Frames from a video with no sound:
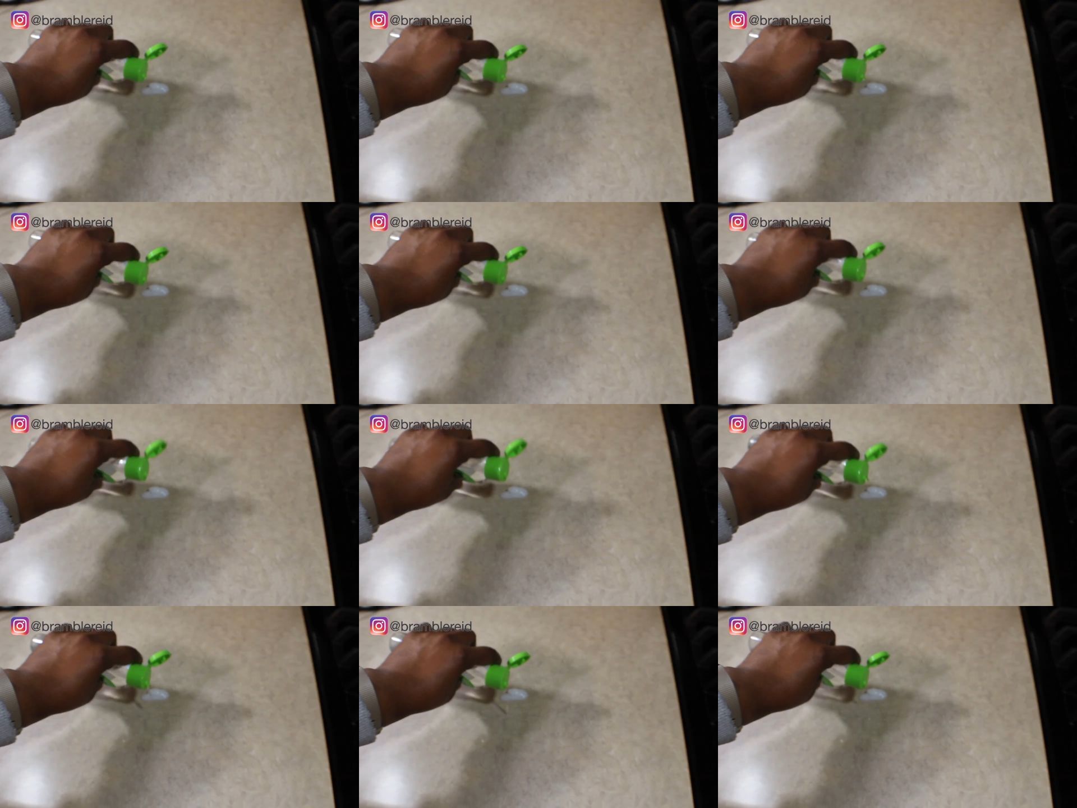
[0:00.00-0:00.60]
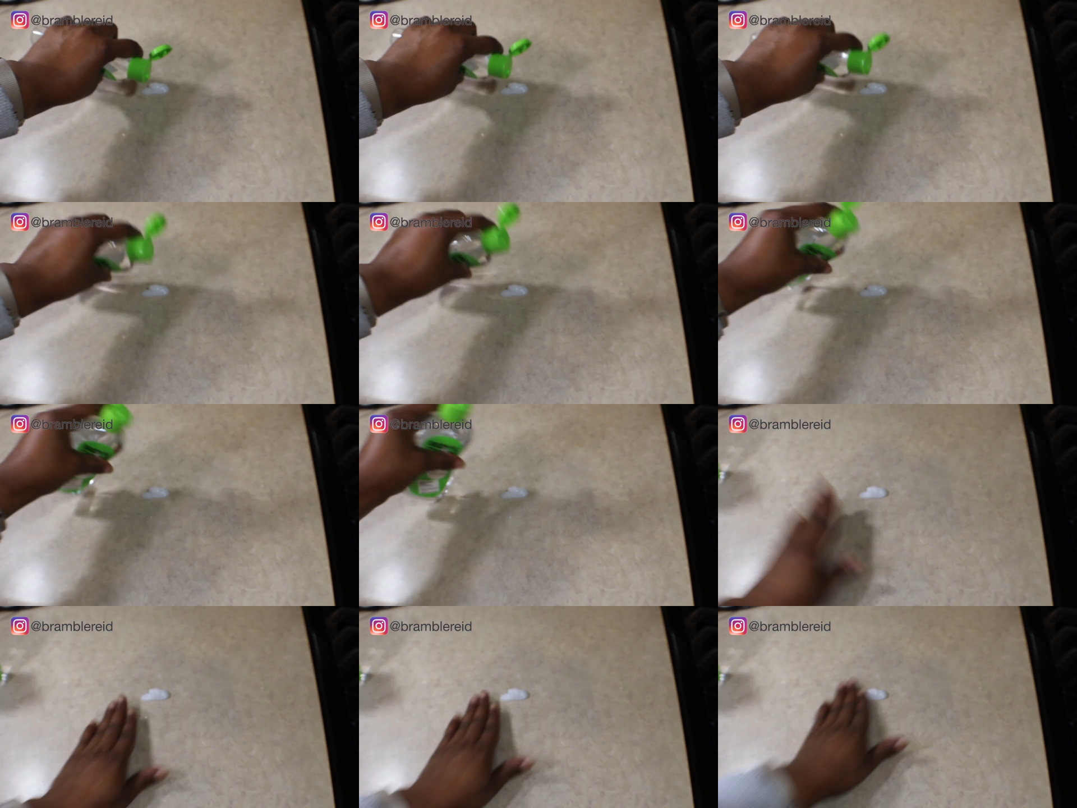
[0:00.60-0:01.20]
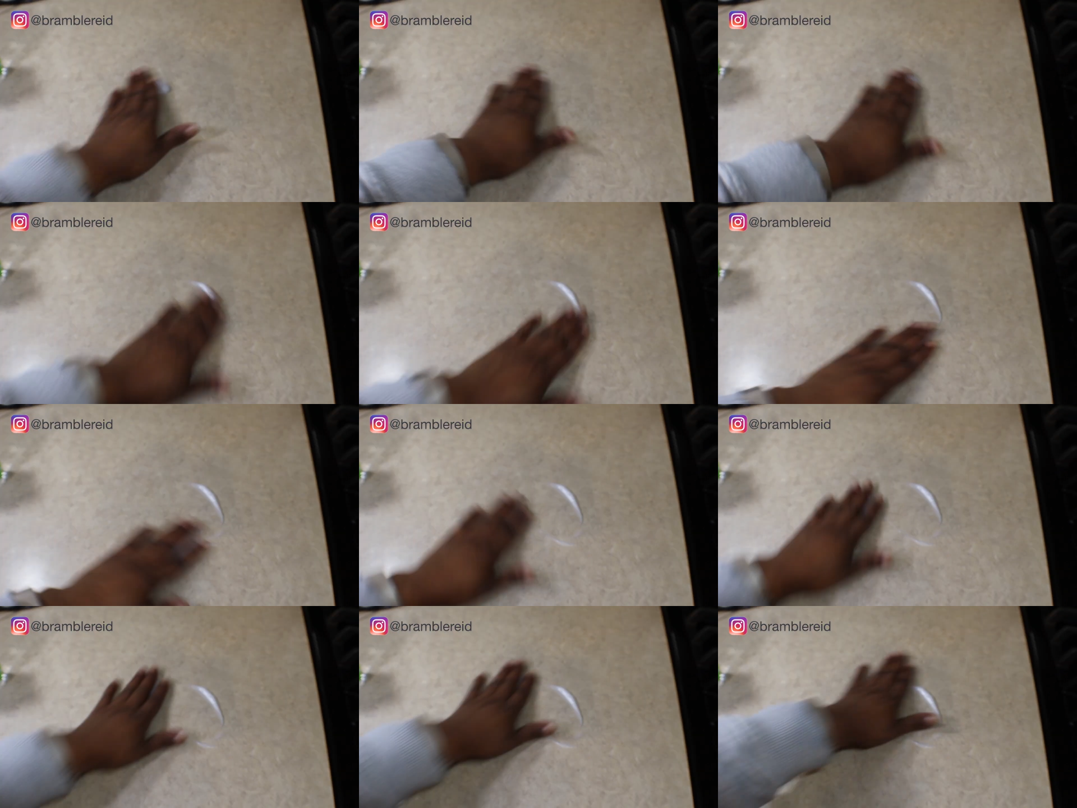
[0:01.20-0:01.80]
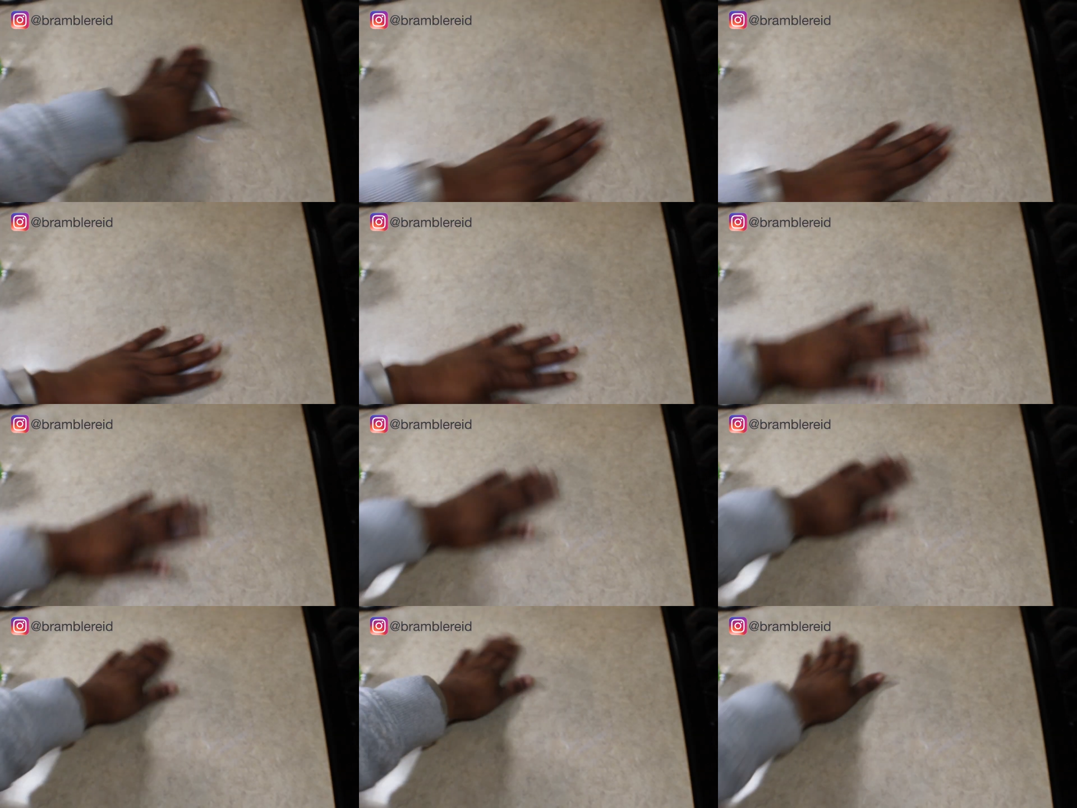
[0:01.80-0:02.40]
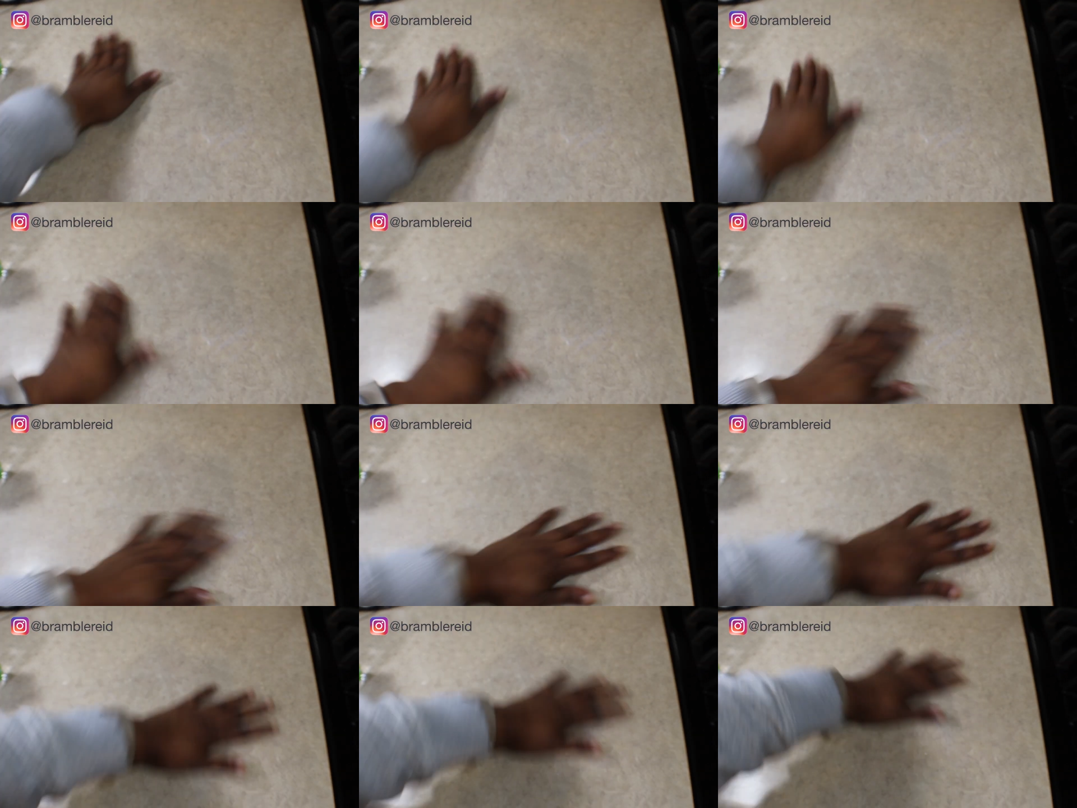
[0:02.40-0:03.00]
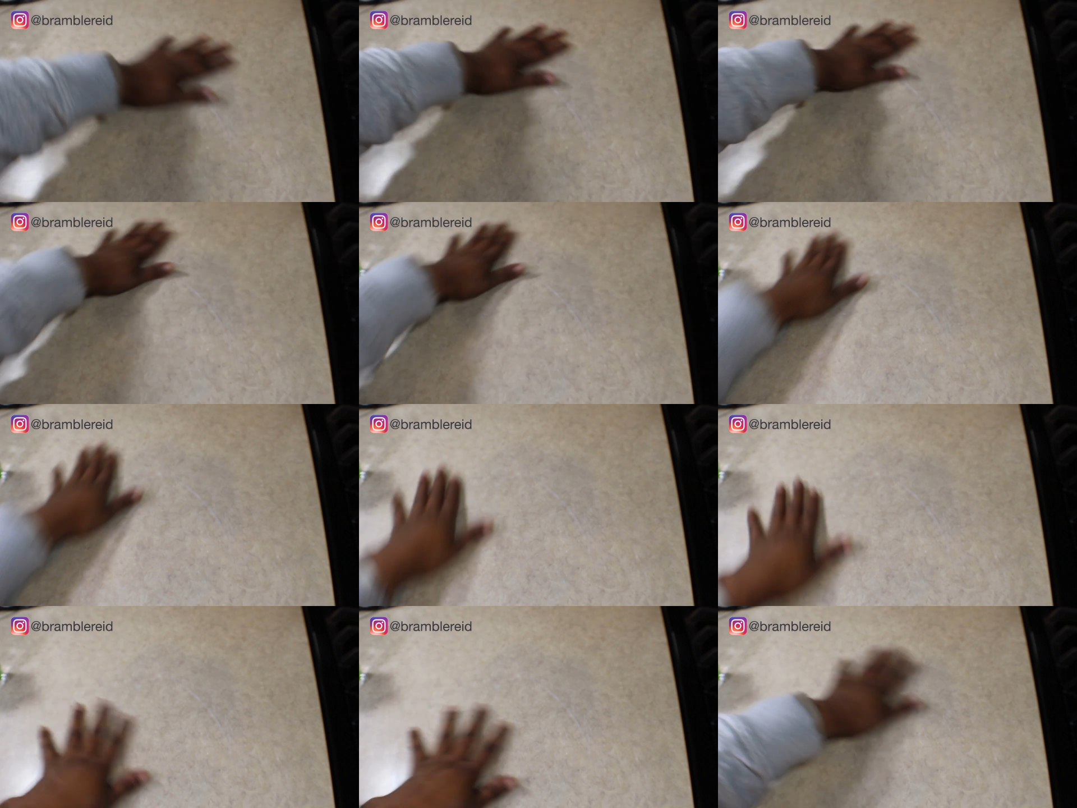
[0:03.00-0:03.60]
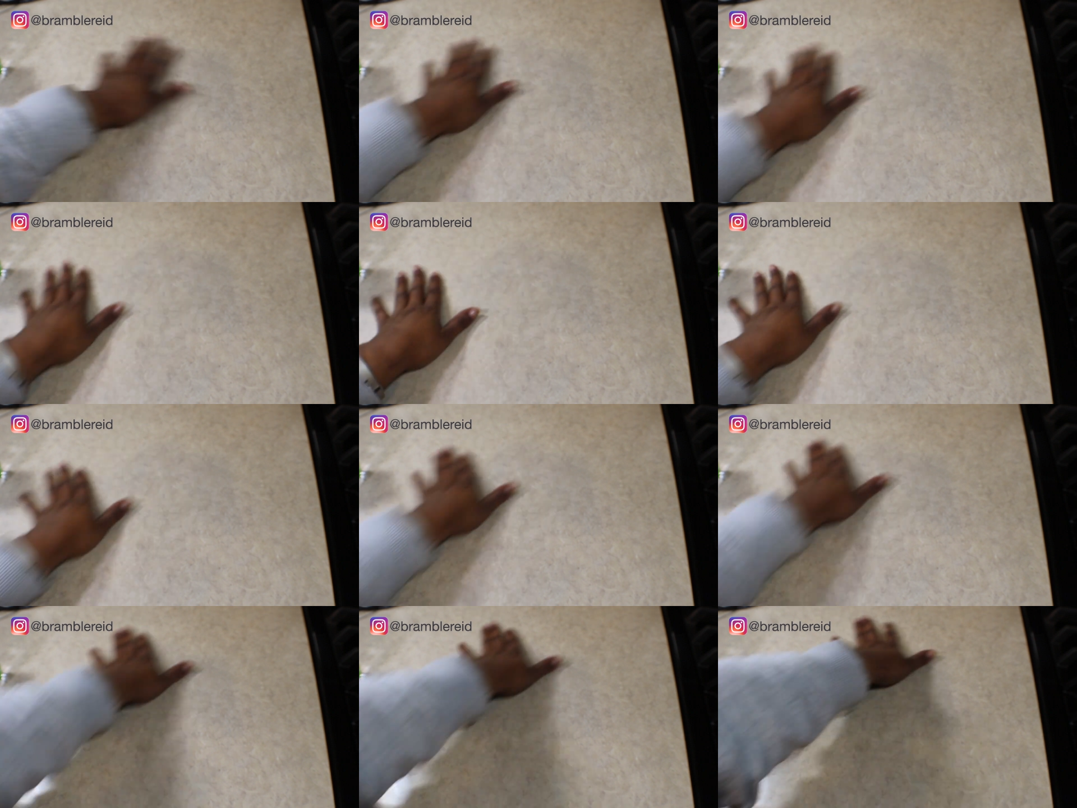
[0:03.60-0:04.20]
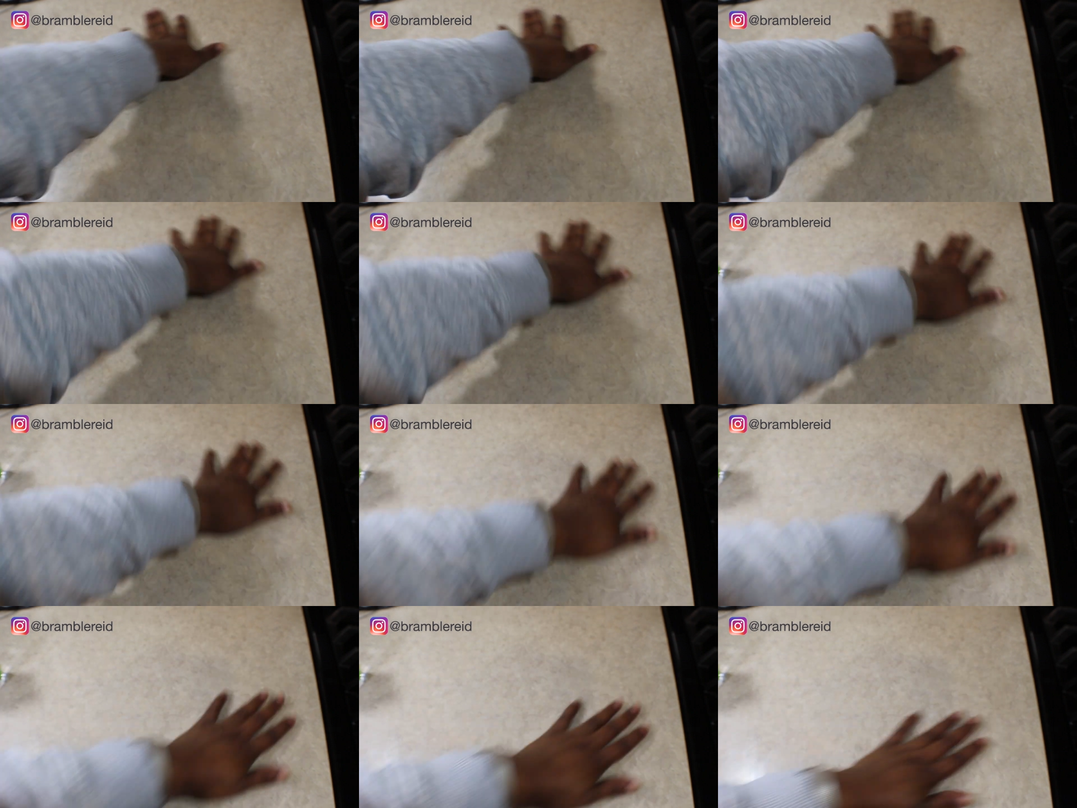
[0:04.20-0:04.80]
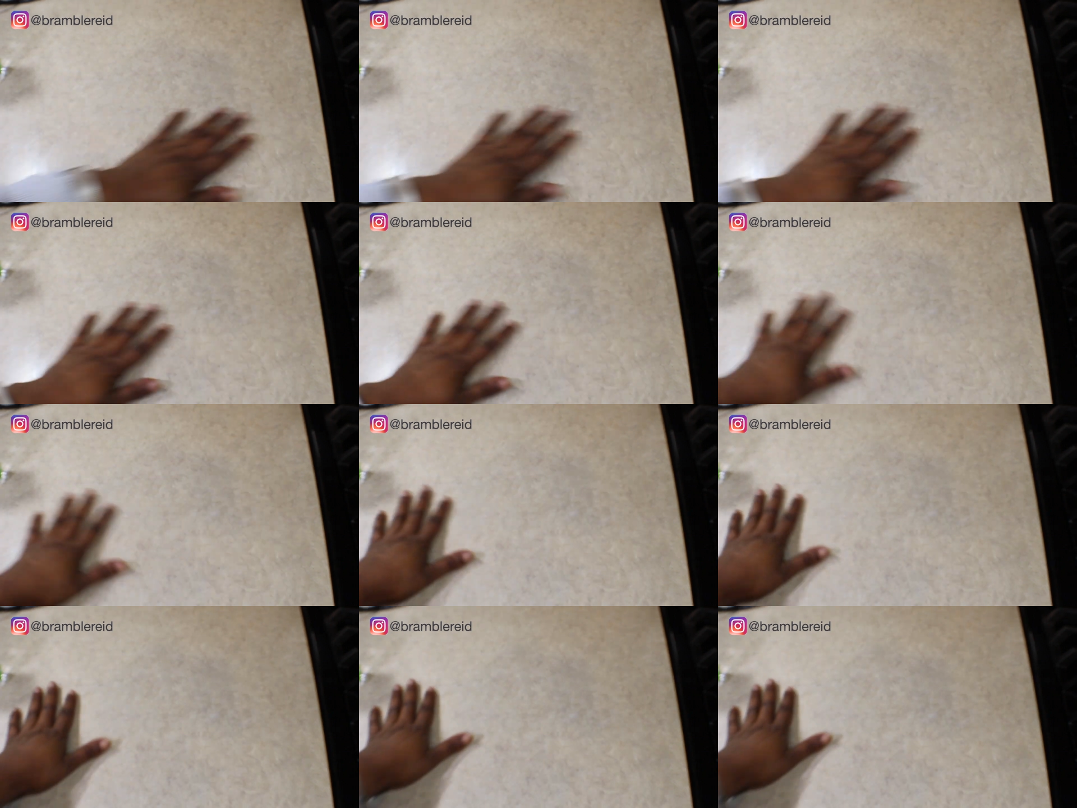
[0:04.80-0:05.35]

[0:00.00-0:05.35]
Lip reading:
(no speaker visible)